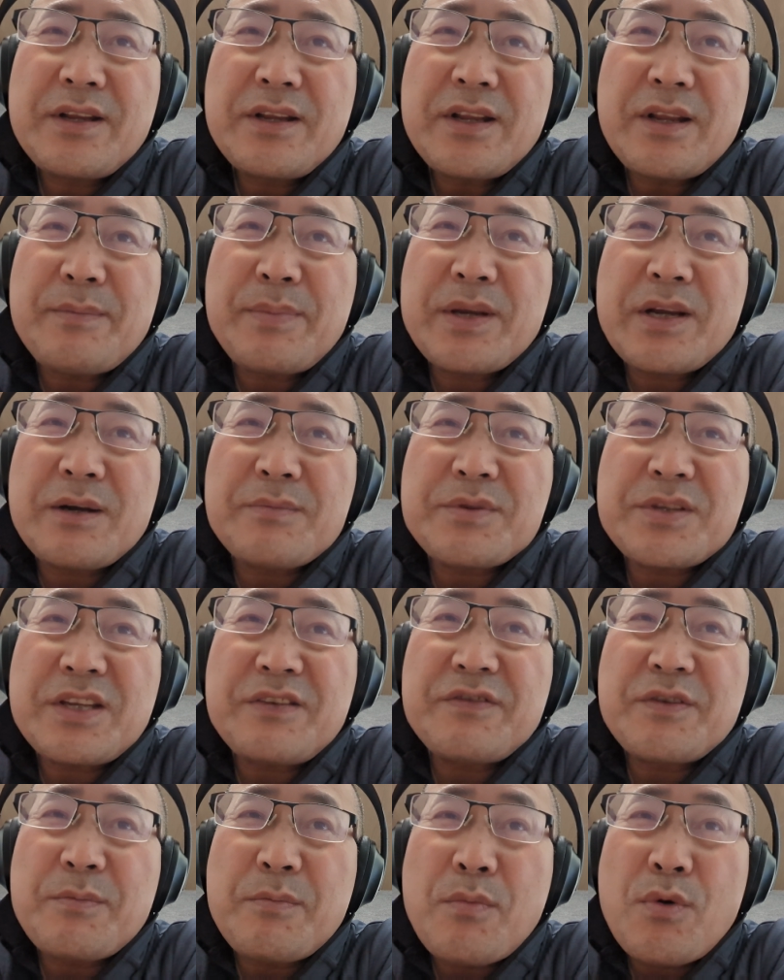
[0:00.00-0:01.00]
it becomes
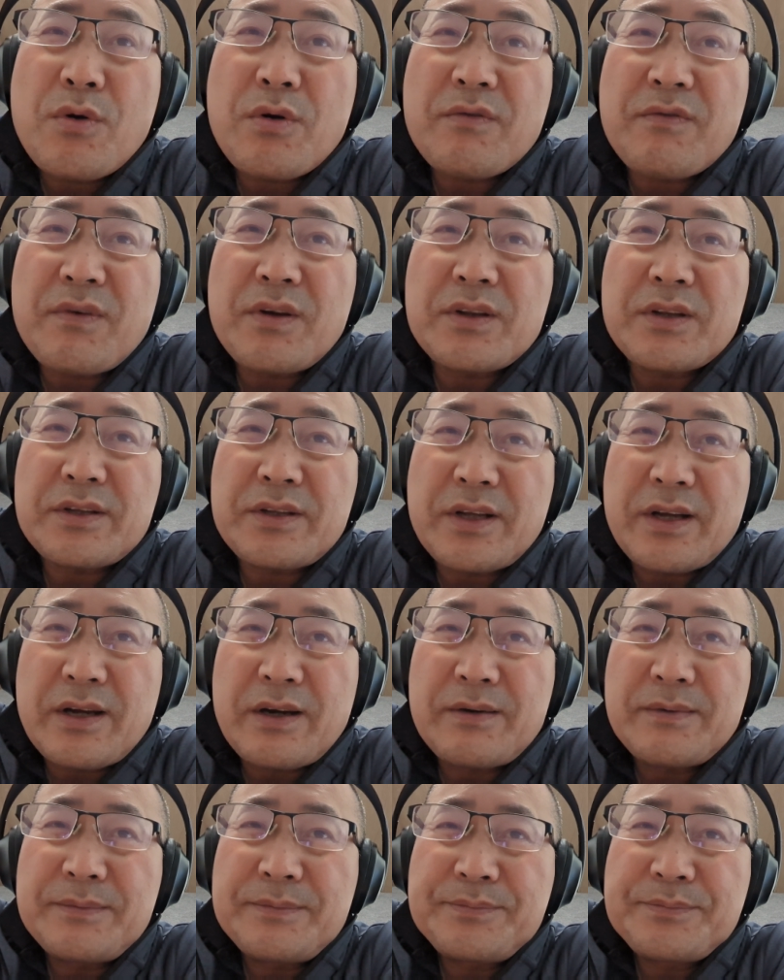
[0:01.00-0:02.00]
even more
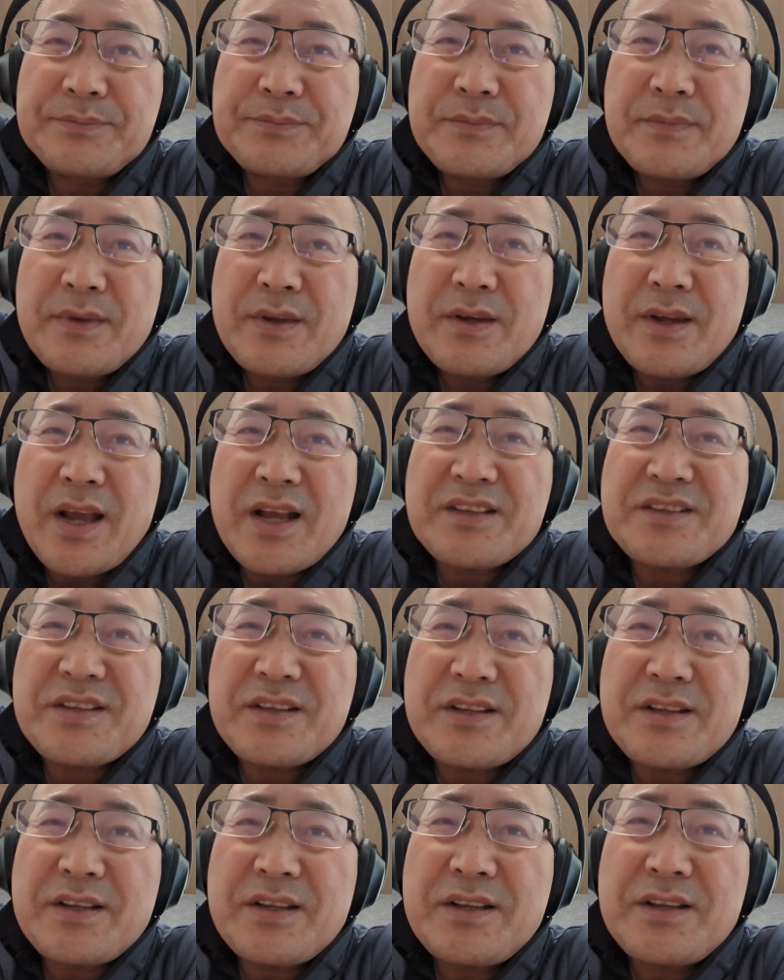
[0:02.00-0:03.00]
volatile as
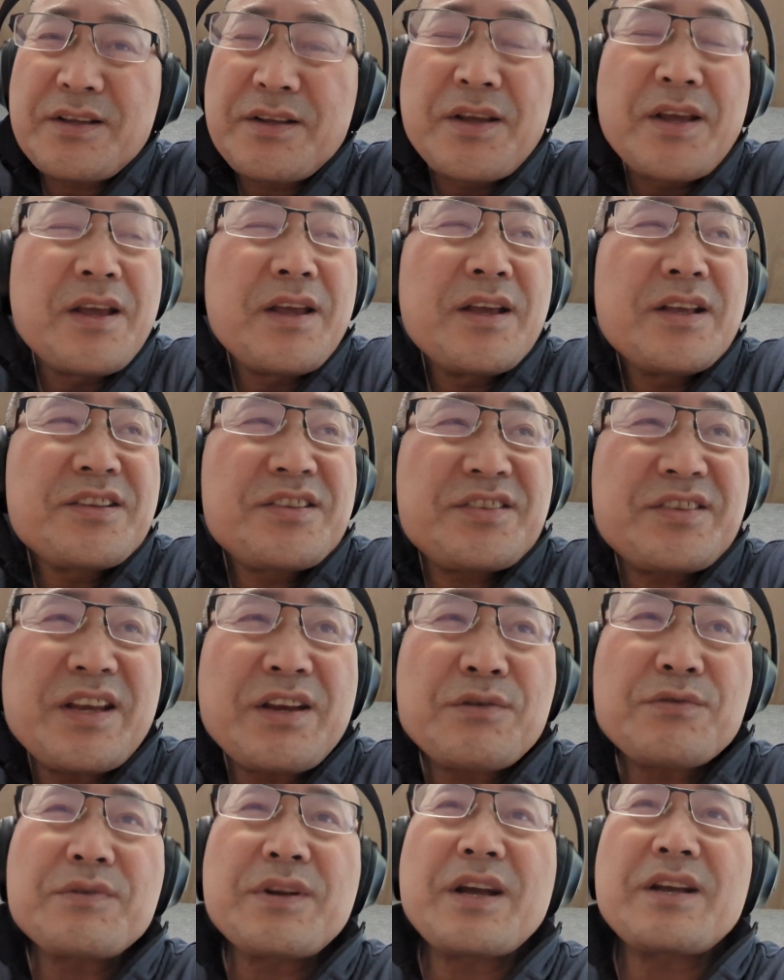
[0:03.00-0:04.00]
it
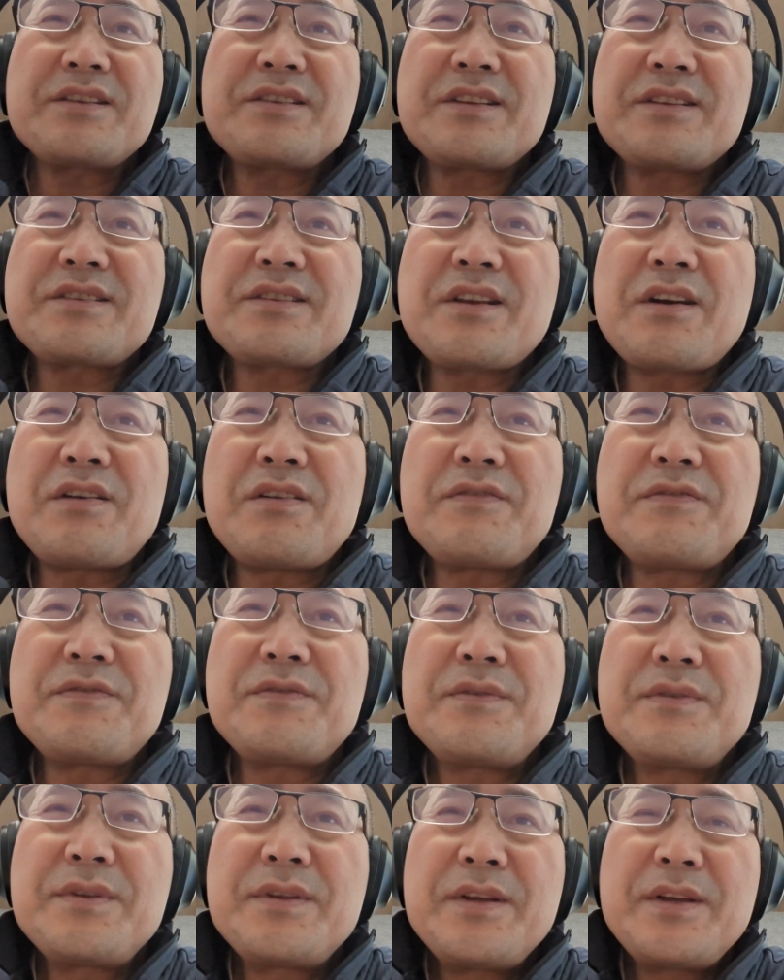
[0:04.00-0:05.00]
synchronizes itself
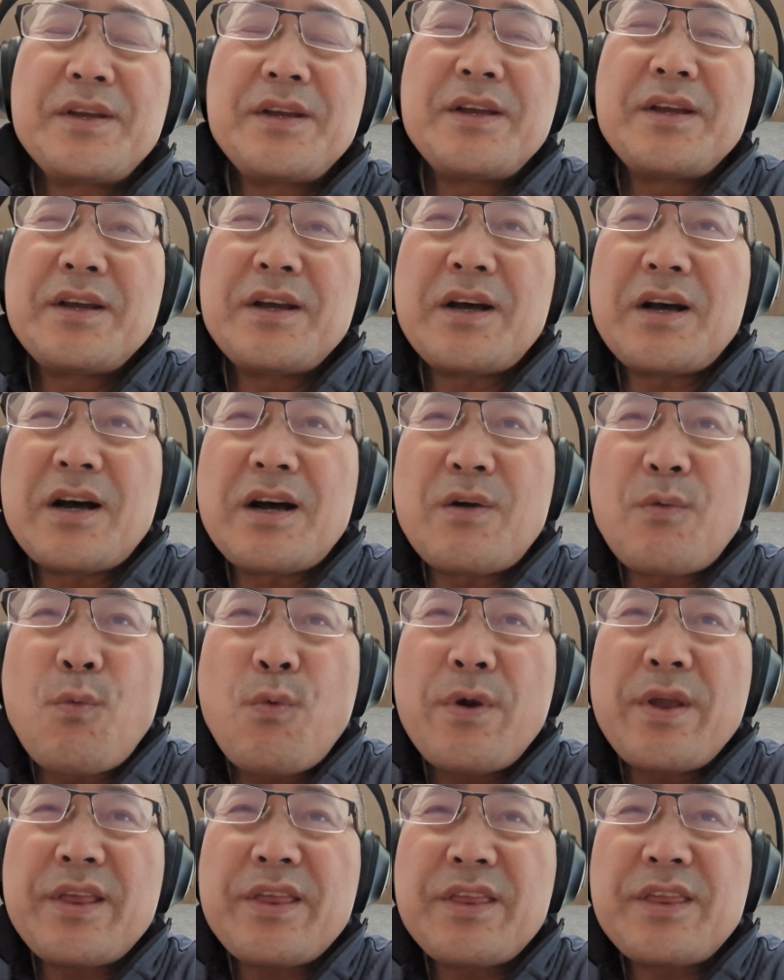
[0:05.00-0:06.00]

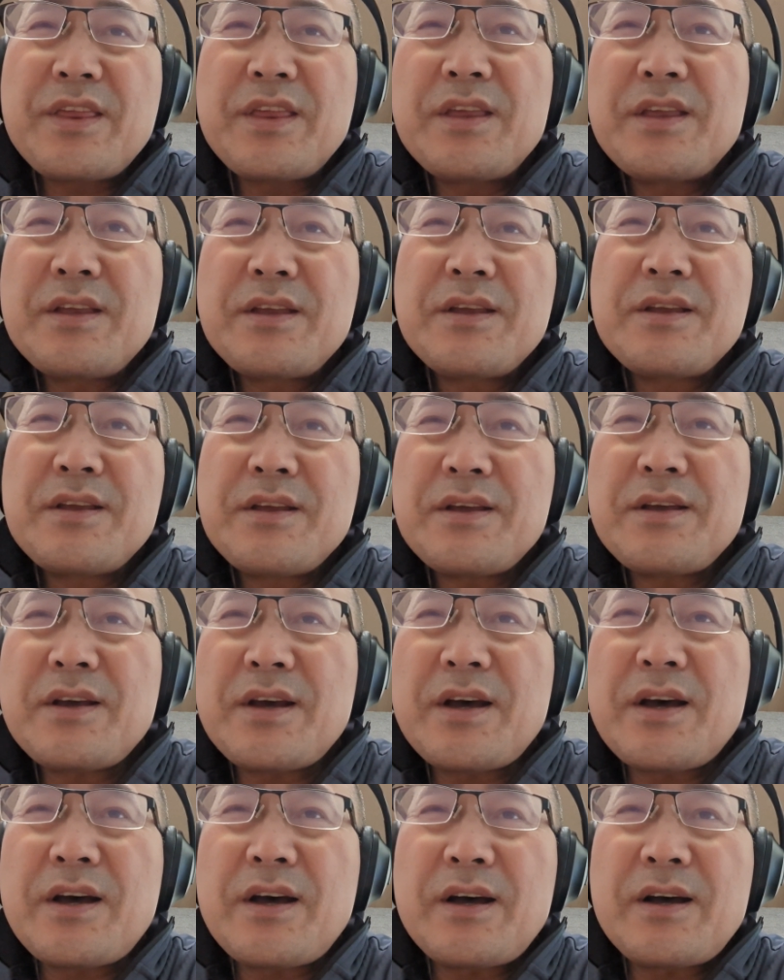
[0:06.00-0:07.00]
with
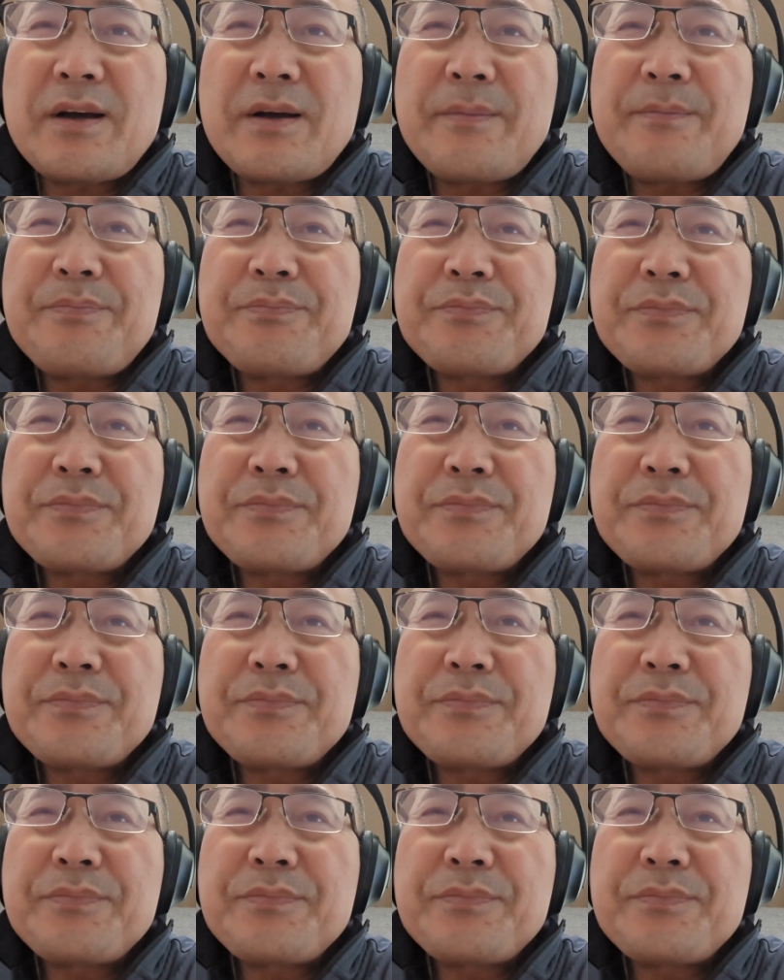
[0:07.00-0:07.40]
the